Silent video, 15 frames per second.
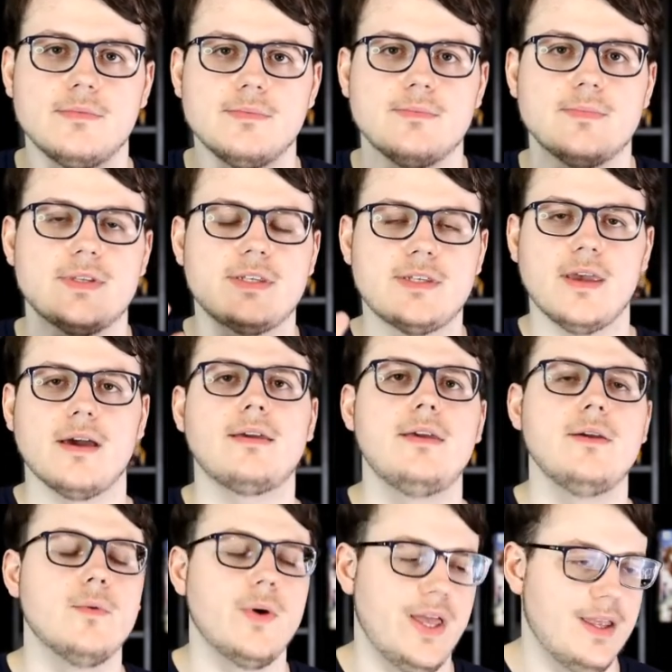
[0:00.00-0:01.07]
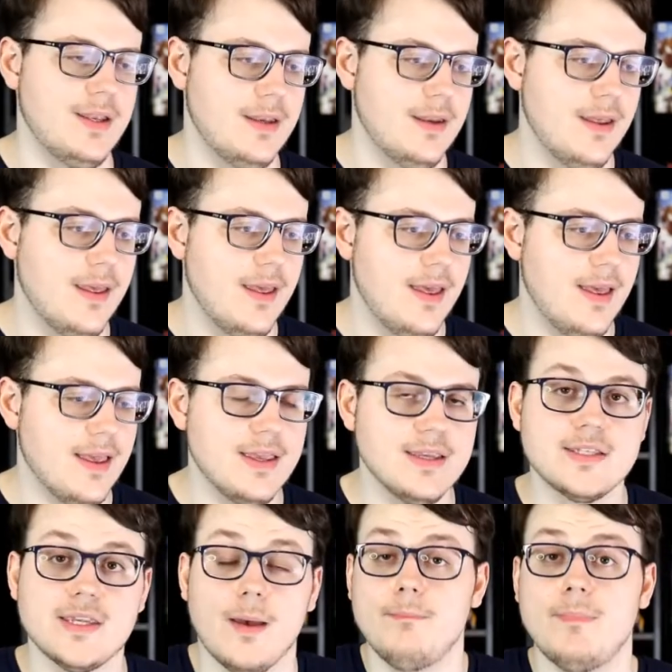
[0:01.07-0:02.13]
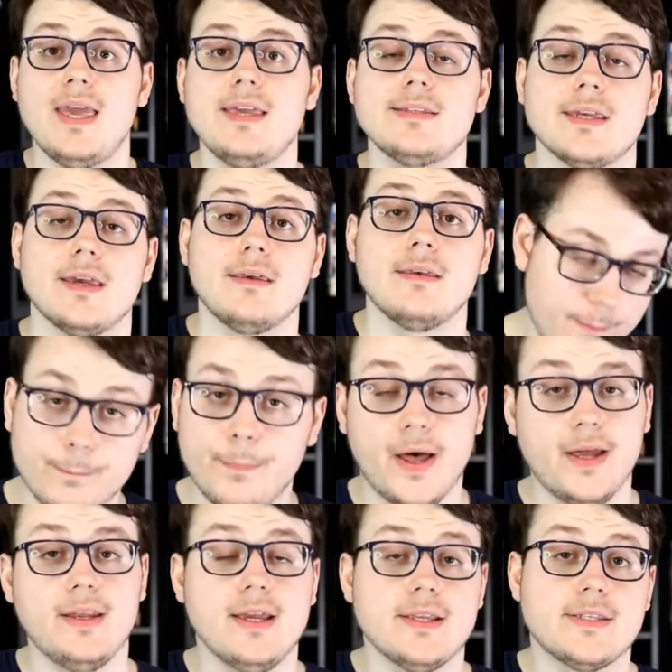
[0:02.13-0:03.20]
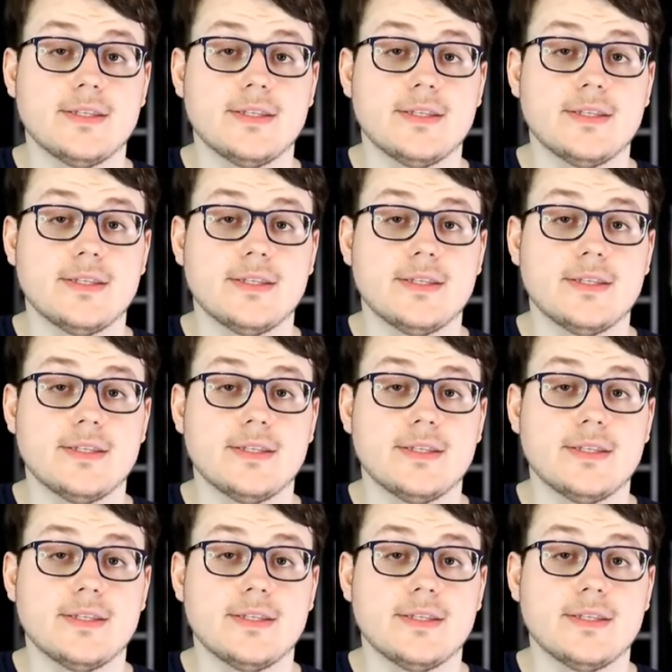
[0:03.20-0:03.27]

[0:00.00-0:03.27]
suck you in is amazing. But it's